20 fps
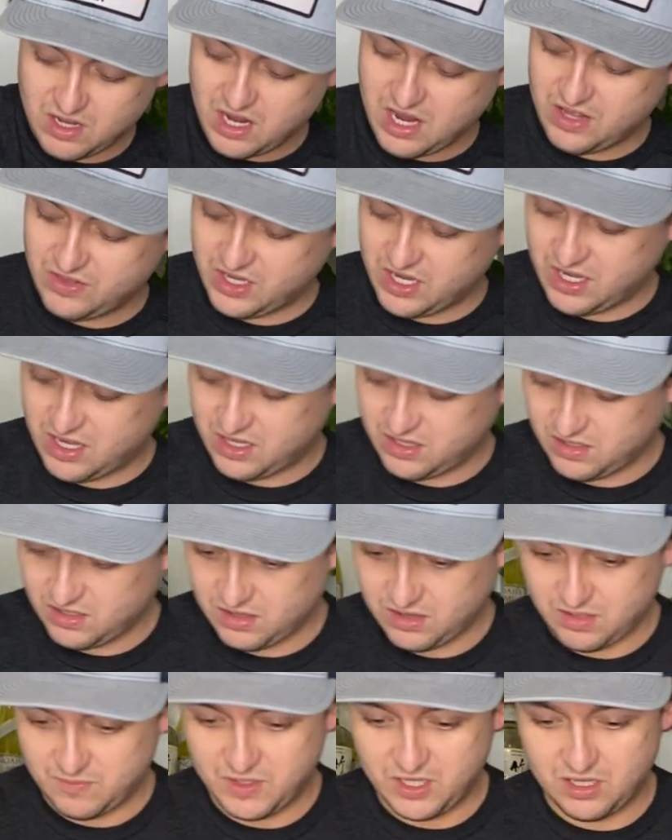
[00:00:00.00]
And then
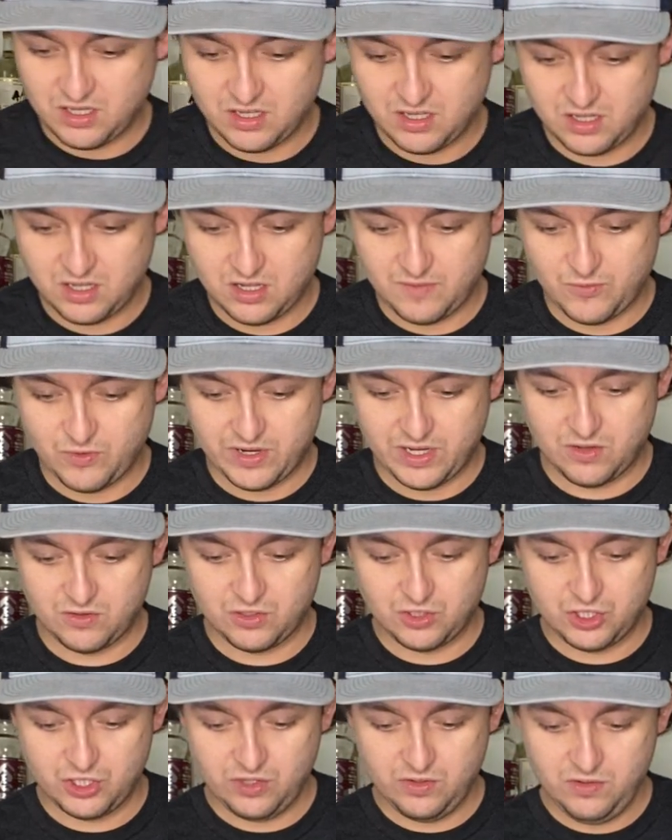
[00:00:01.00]
let me come around
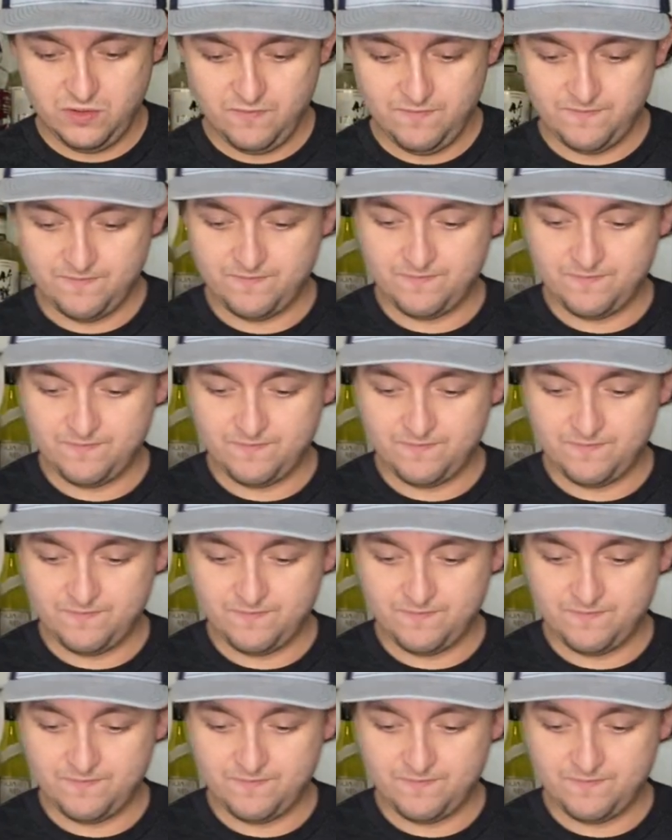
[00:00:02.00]
and show you.